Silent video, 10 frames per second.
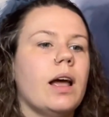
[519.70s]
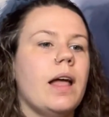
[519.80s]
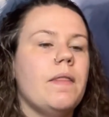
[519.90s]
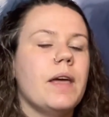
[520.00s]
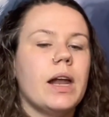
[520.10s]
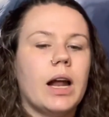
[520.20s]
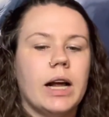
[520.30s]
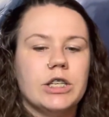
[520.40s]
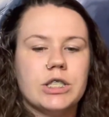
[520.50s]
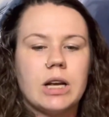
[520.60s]
And then
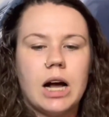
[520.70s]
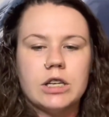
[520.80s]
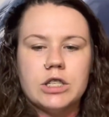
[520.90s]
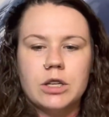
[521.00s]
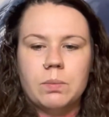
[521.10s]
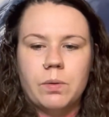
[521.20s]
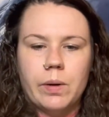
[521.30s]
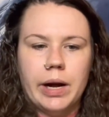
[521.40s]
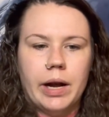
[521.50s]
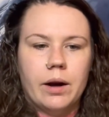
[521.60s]
I just got to the
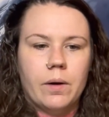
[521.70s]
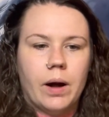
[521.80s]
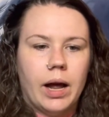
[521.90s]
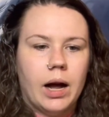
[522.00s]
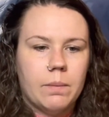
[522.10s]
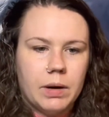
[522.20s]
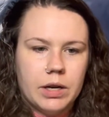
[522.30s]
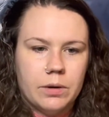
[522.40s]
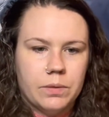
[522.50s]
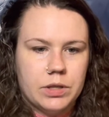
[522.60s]
point, okay, I'm
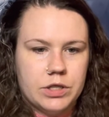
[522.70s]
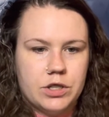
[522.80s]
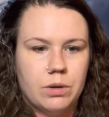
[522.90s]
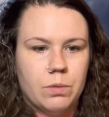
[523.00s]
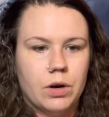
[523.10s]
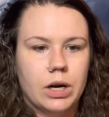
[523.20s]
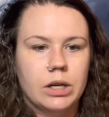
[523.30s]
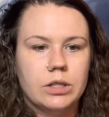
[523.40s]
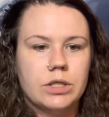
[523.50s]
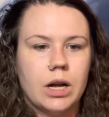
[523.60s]
not dealing with this no
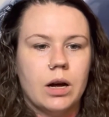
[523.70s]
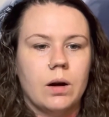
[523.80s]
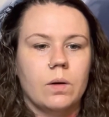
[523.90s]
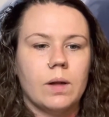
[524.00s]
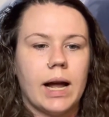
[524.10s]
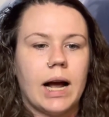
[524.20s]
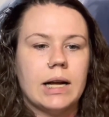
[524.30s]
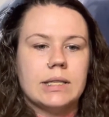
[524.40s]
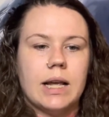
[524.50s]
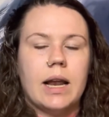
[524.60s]
more. So, like
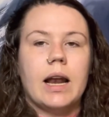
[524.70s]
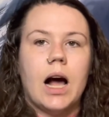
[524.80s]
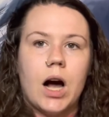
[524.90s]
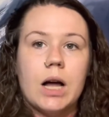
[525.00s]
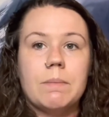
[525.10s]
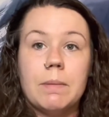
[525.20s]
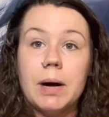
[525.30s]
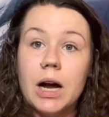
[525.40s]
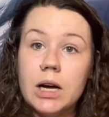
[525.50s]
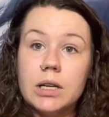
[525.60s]
I said, and how I met
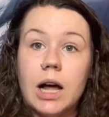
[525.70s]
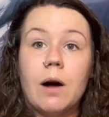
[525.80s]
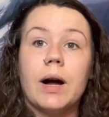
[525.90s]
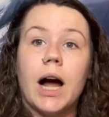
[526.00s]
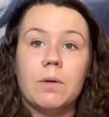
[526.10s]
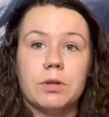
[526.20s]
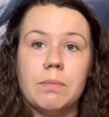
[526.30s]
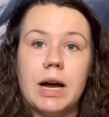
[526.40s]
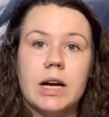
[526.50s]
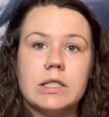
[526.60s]
how I got with
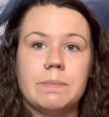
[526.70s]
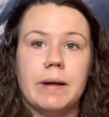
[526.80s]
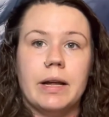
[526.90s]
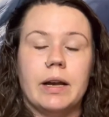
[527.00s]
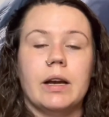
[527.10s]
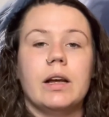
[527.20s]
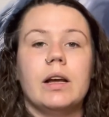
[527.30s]
my husband,